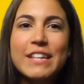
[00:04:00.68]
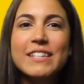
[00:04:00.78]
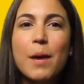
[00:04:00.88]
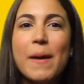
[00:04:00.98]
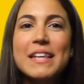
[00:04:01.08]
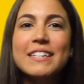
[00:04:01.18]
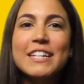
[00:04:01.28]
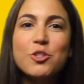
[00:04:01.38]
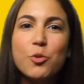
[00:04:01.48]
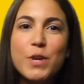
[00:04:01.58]
its
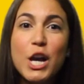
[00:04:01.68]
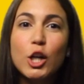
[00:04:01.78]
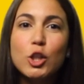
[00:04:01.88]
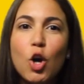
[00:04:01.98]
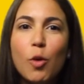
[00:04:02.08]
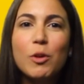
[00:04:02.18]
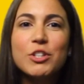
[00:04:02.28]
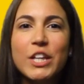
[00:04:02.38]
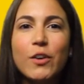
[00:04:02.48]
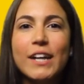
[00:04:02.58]
capacity to be a
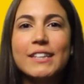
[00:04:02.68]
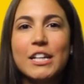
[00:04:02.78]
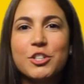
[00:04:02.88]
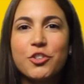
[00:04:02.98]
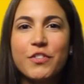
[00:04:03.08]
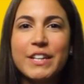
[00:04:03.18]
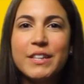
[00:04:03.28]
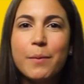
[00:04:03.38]
global-scale catastrophe